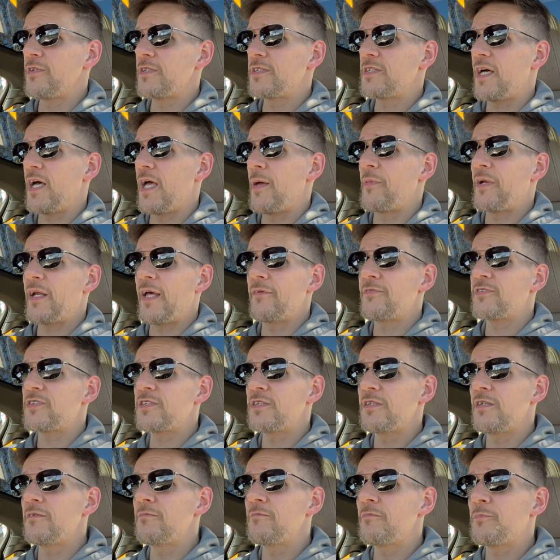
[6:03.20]
time. And I've
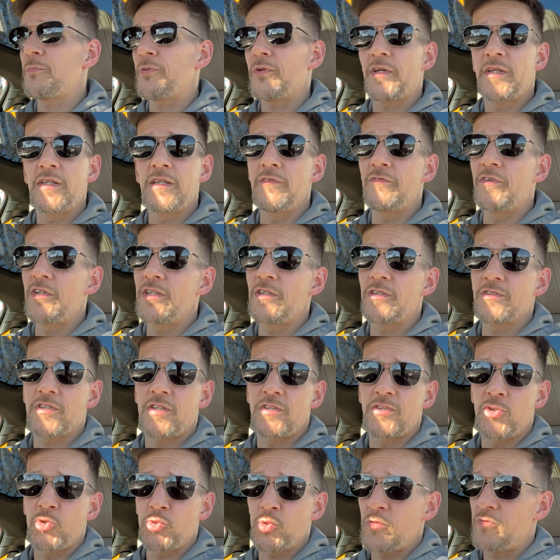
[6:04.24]
seen plenty of videos
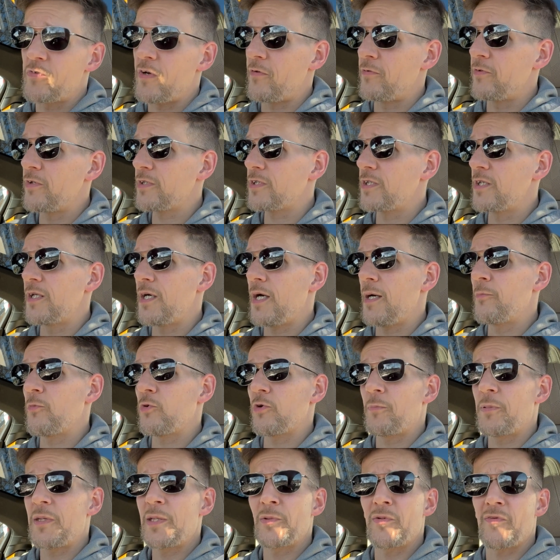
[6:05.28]
on YouTube. I looked it up
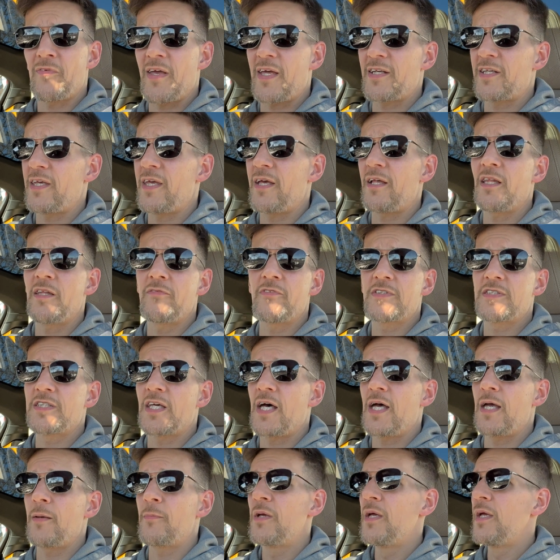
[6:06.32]
where people have had a hell of a
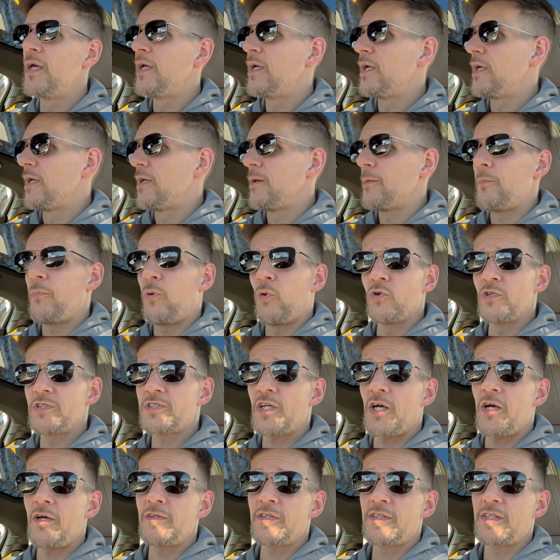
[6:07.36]
time.
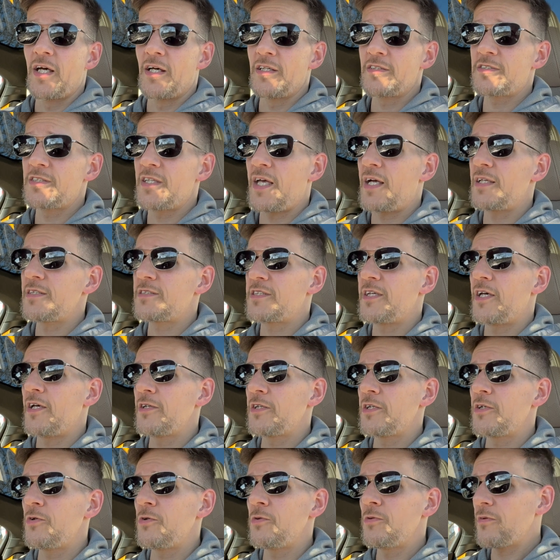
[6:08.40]
Polestar does not tell
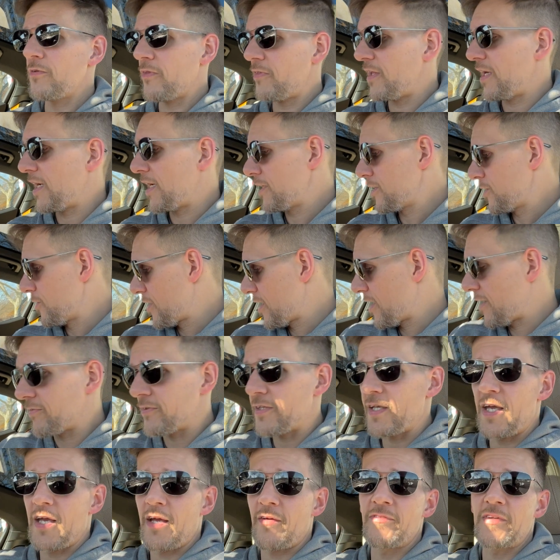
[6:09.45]
you that you have
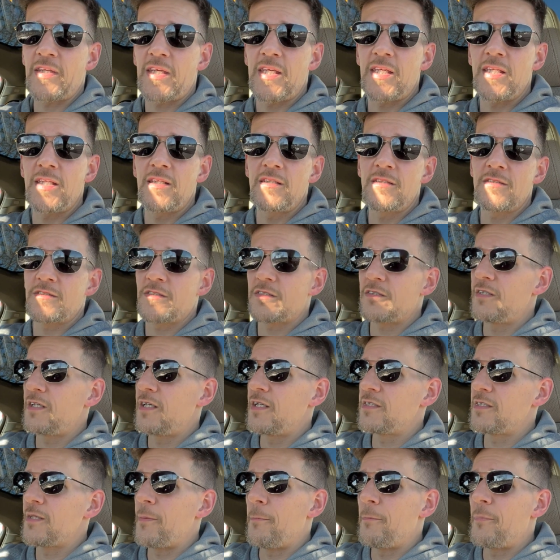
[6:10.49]
to have the keys
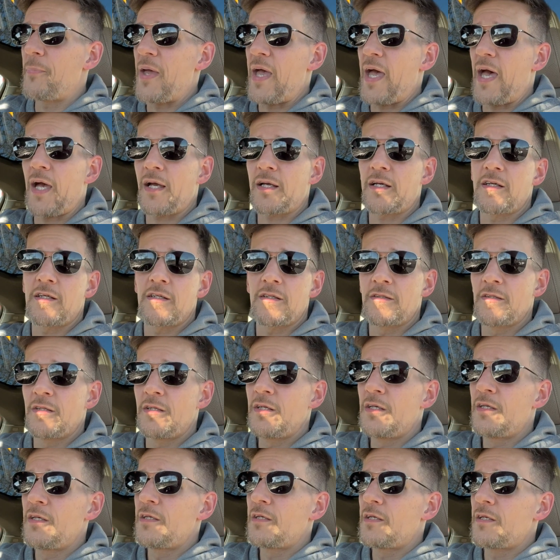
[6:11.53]
in the back
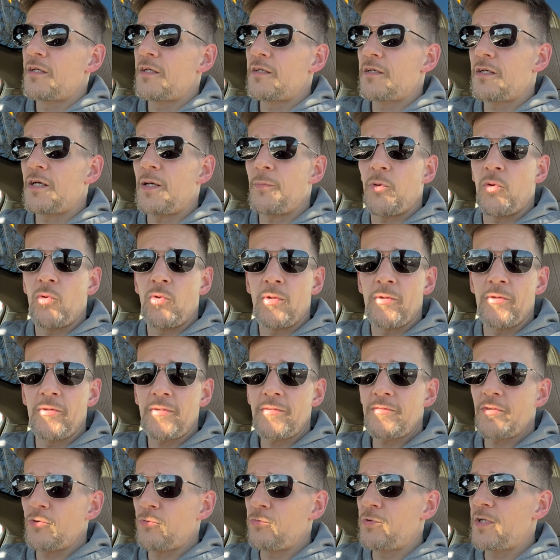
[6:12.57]
cup holder,
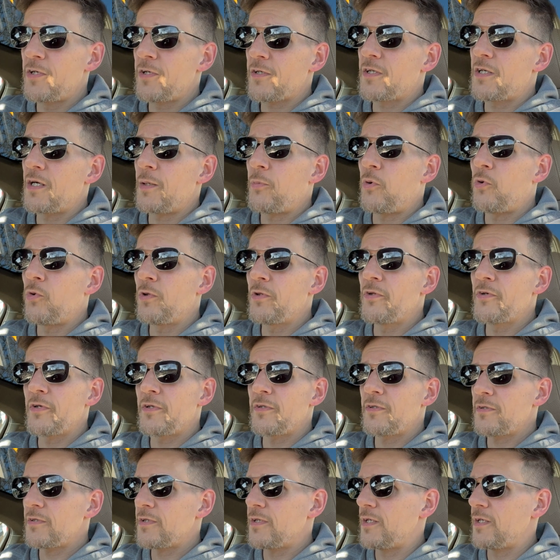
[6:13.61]
the rear cup holder.